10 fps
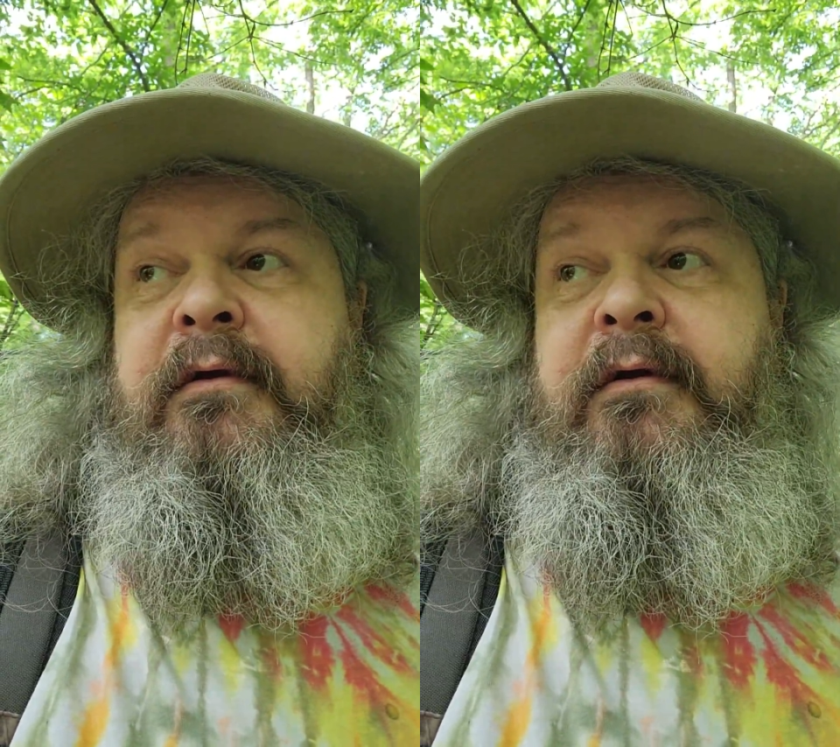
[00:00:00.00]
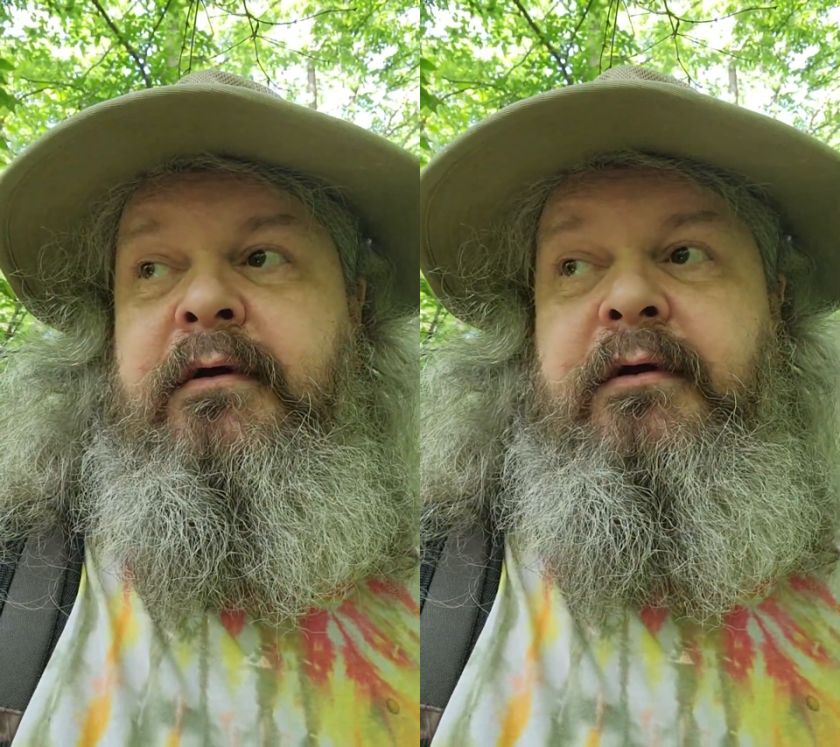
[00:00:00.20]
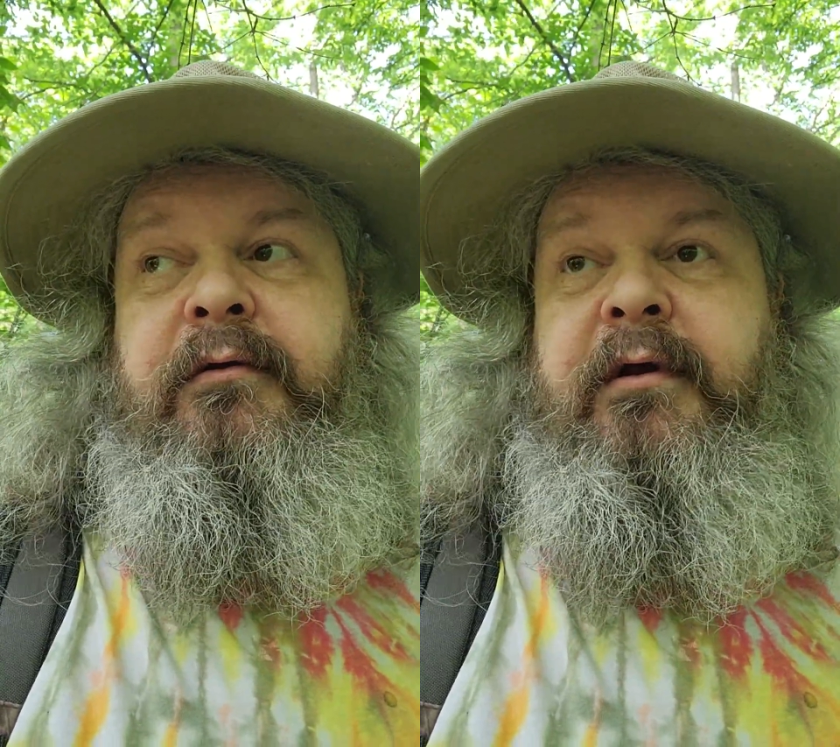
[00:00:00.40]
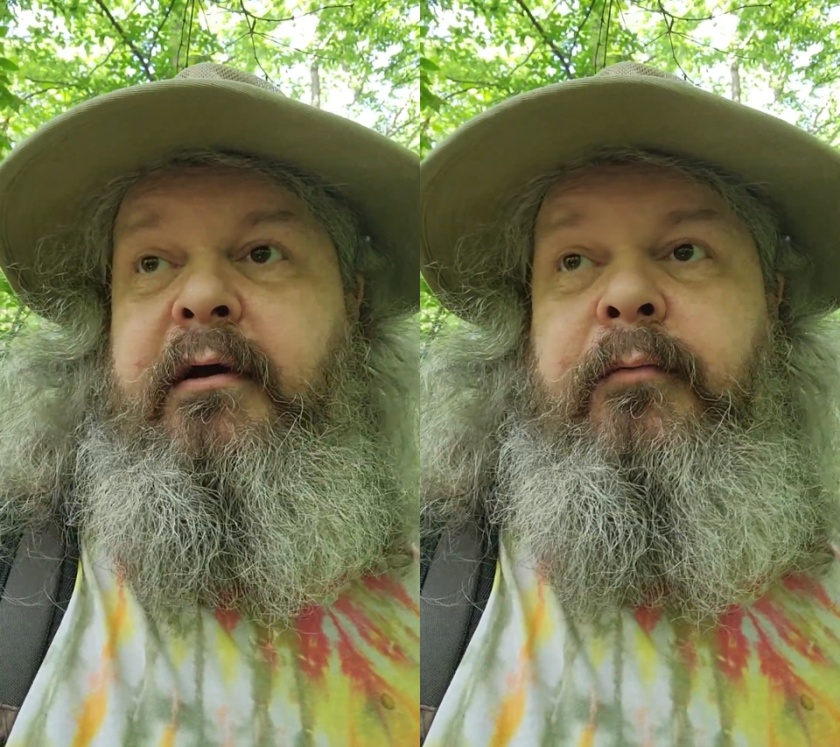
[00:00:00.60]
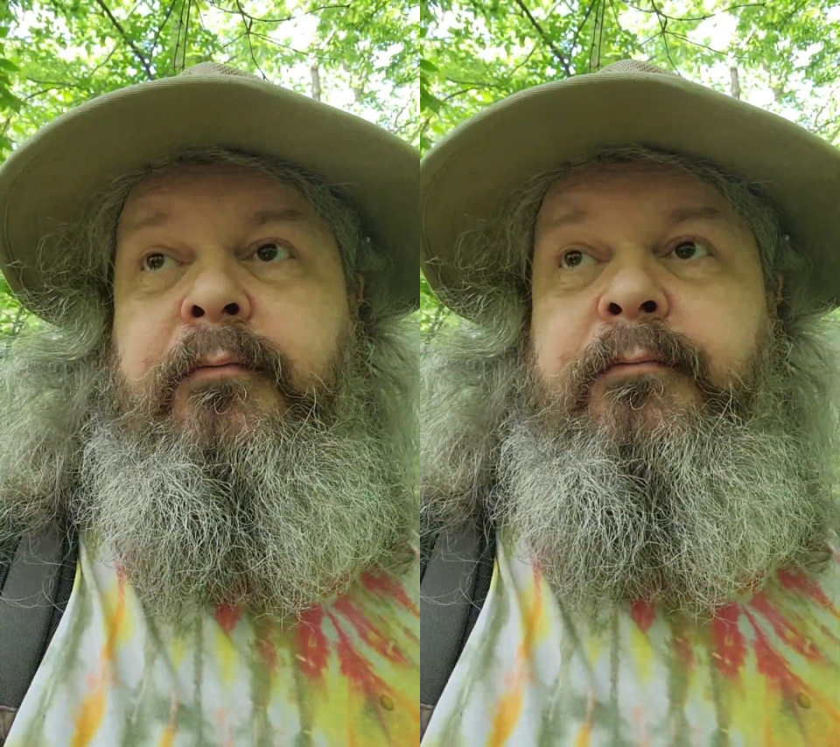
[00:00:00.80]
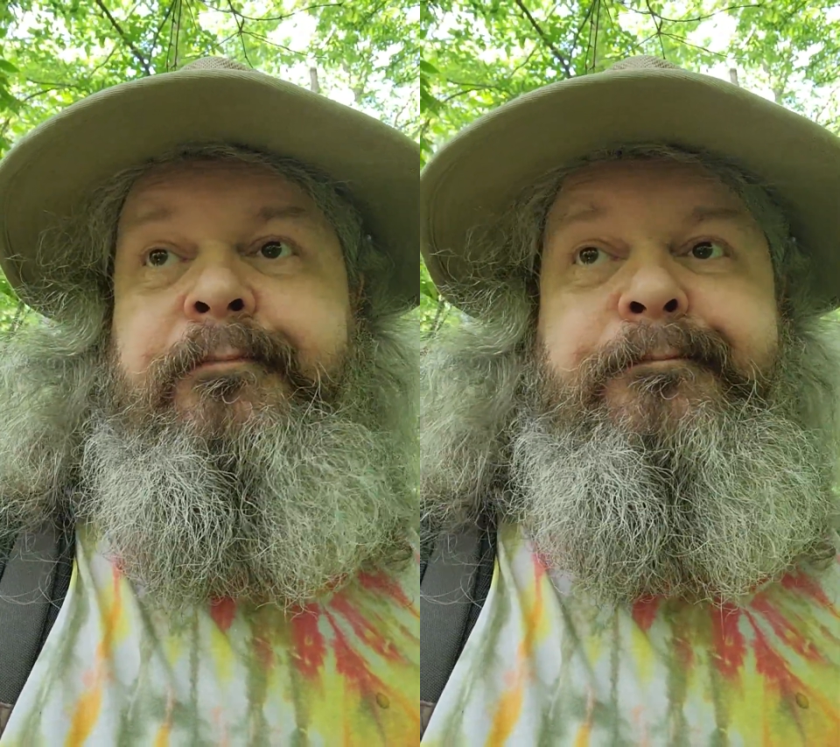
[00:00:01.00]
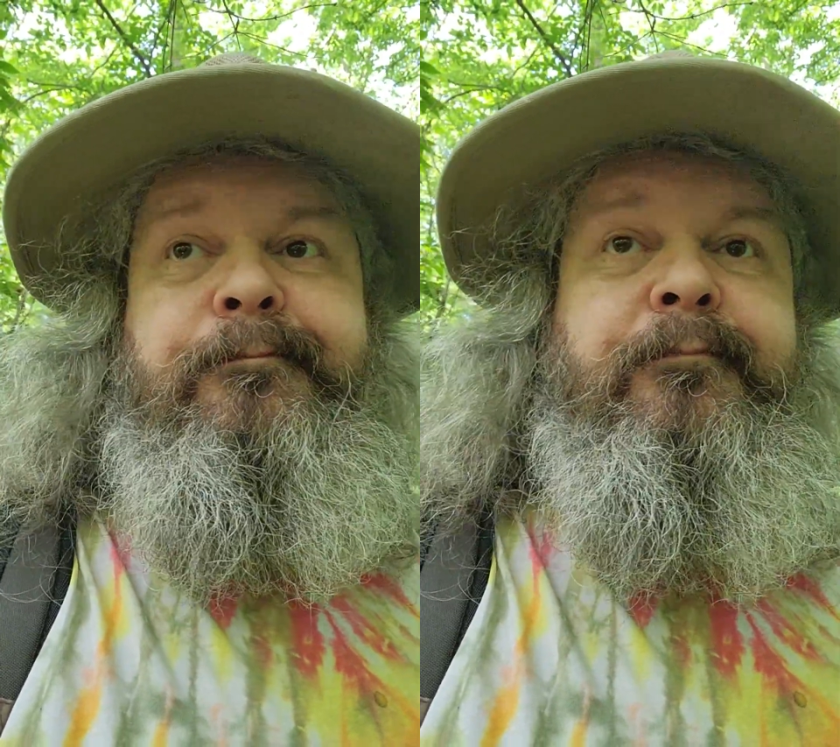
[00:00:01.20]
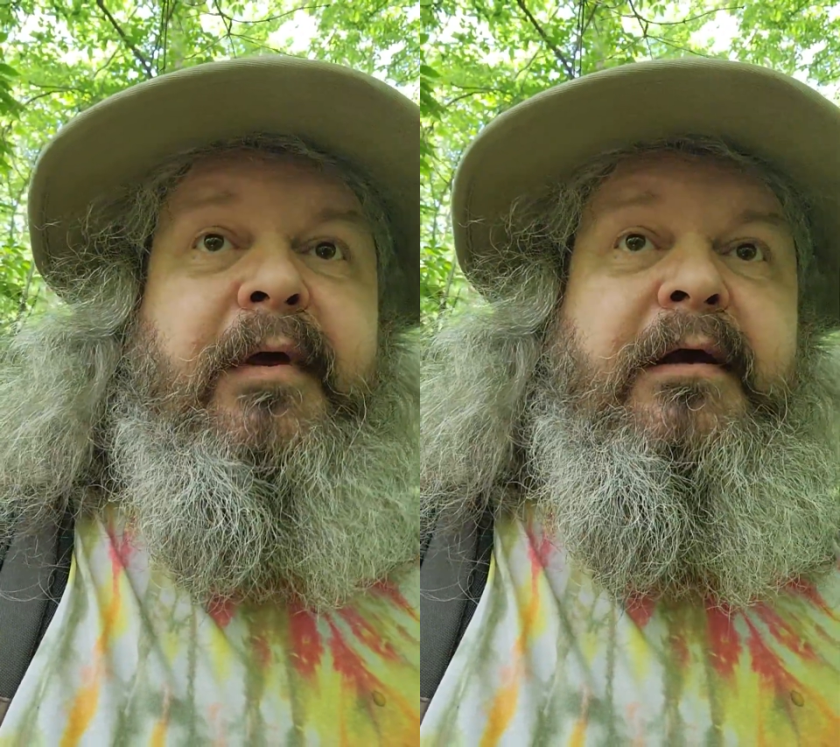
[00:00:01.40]
you know, now I'm
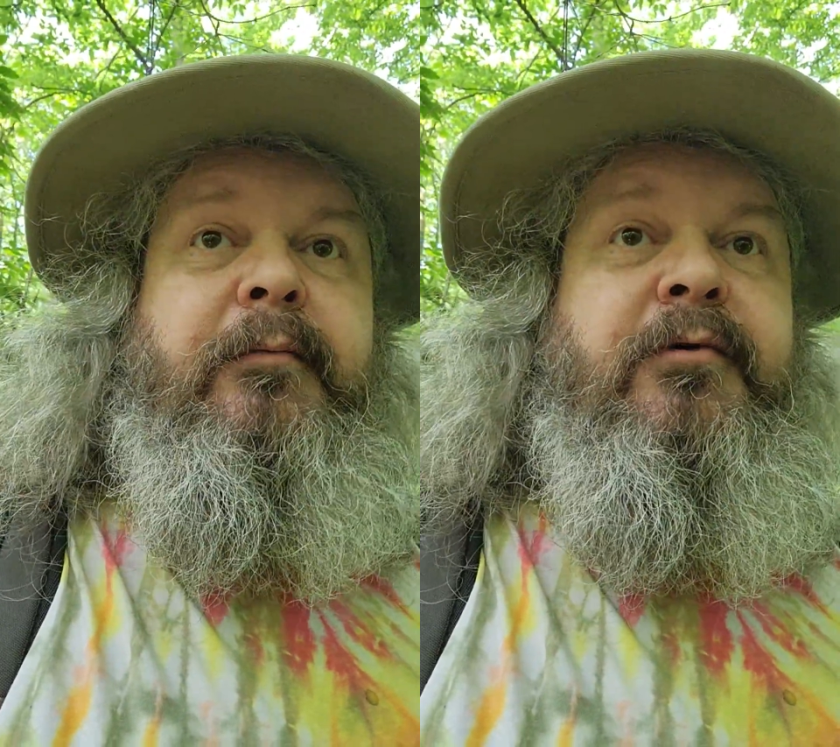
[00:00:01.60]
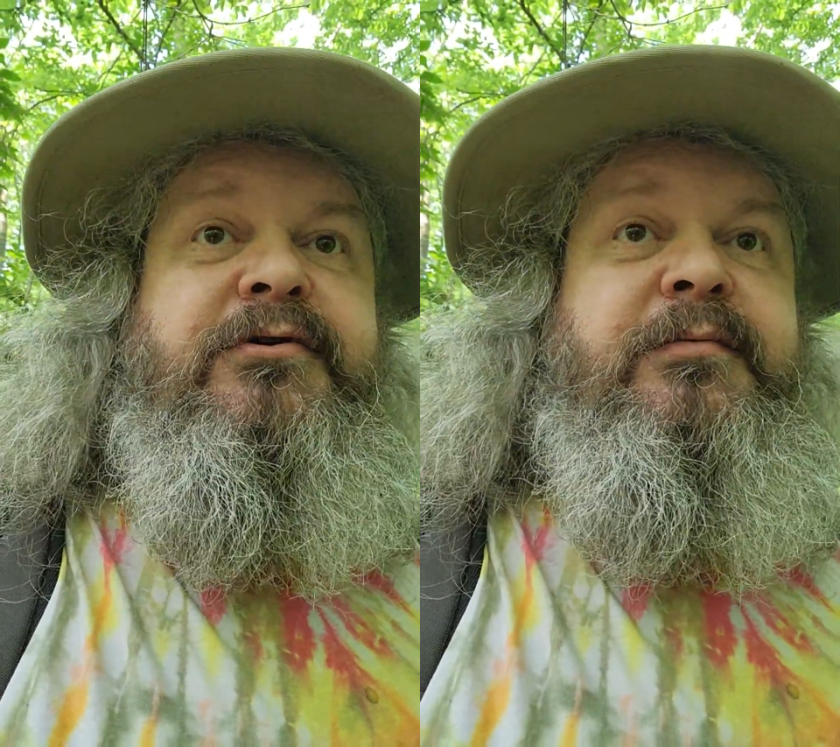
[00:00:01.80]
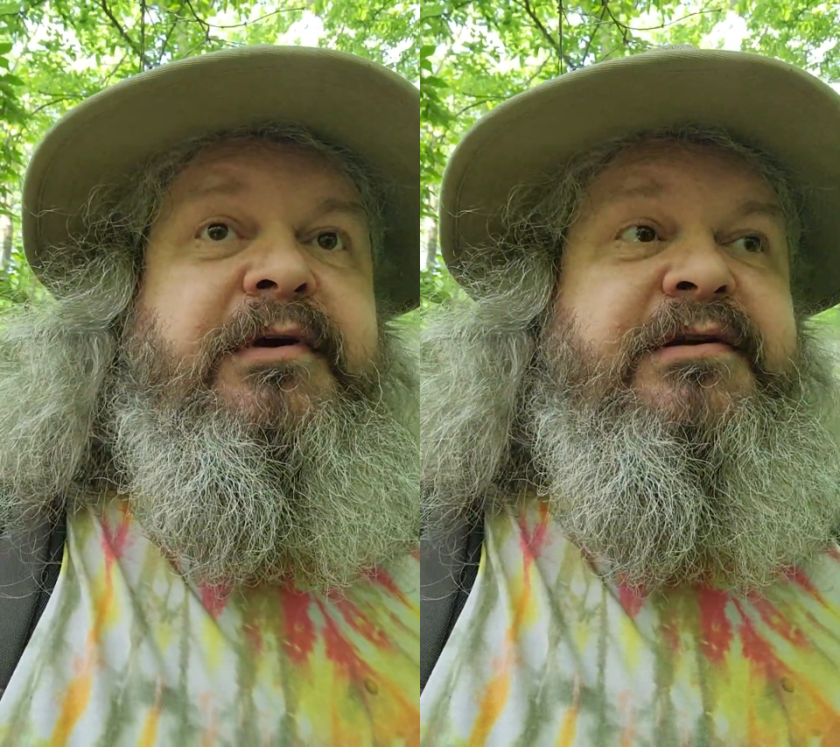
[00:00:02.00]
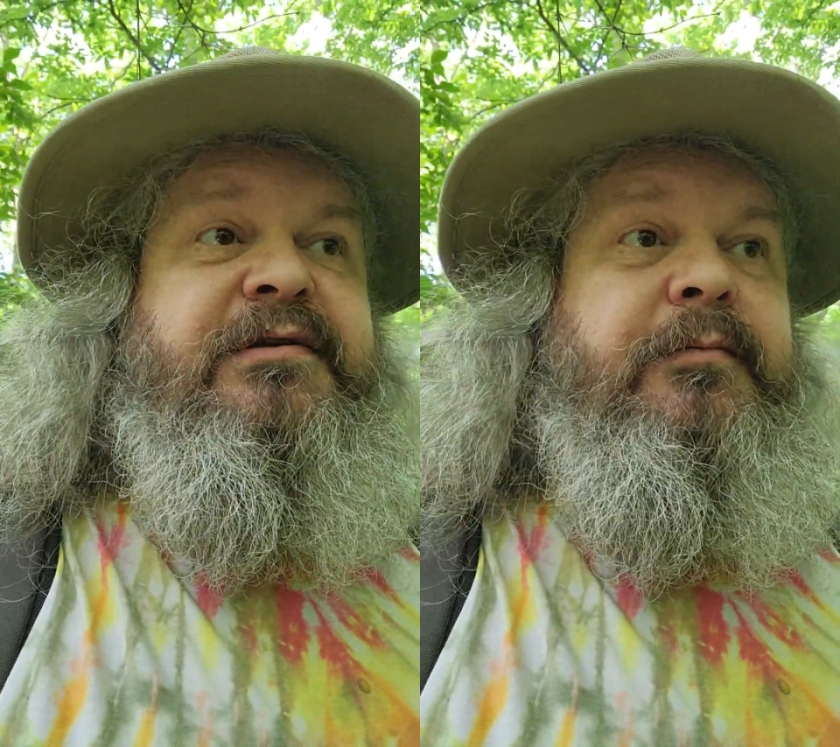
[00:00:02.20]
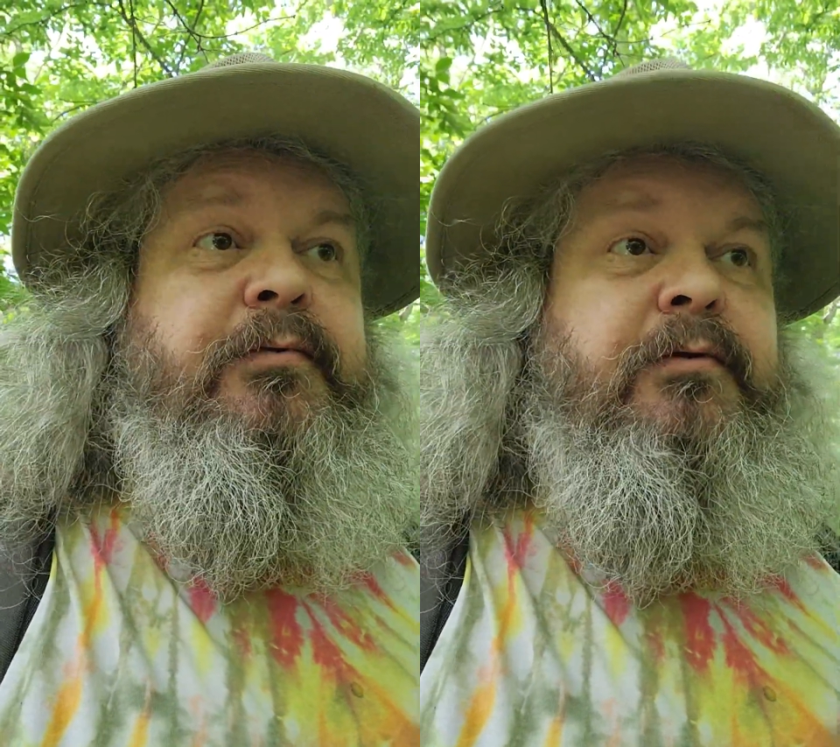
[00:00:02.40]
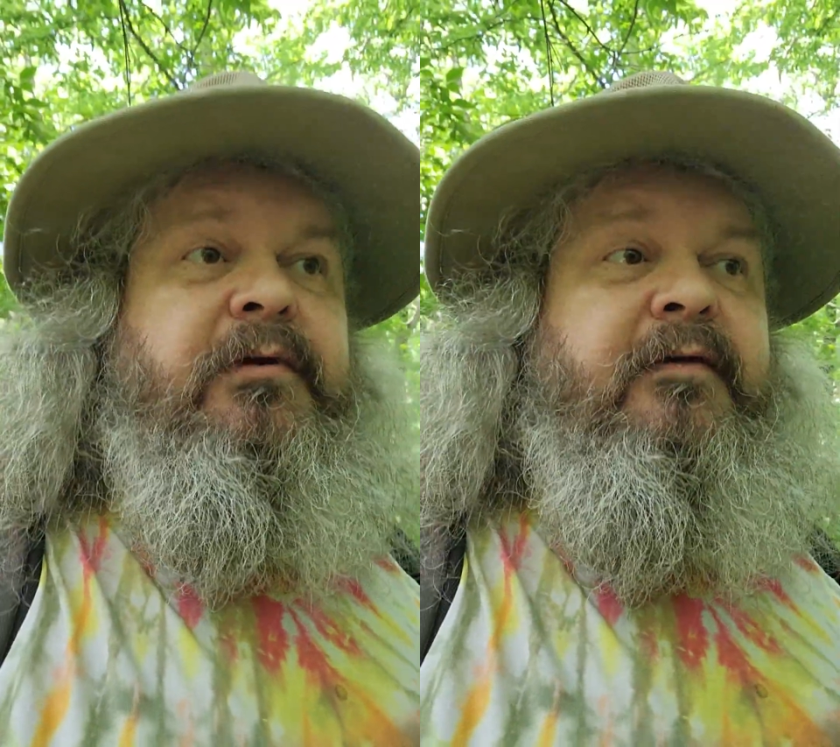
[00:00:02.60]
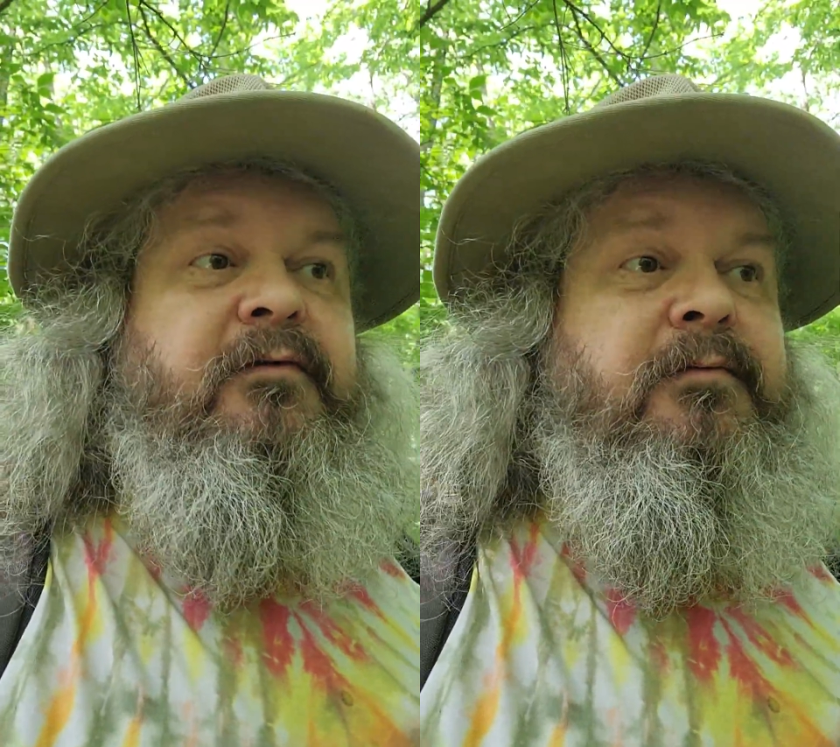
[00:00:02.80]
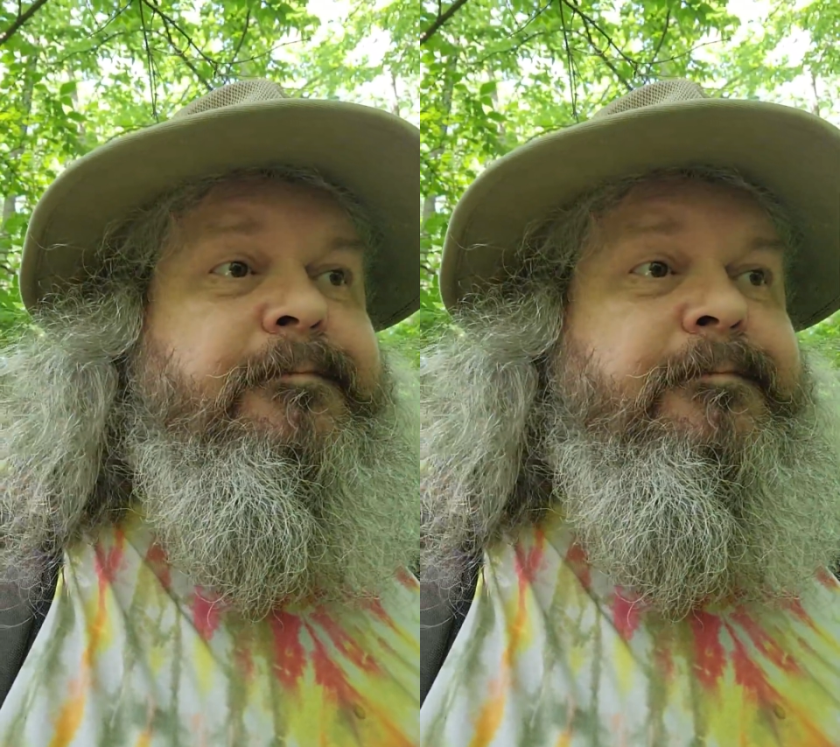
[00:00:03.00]
making mushroom kits at a pro level.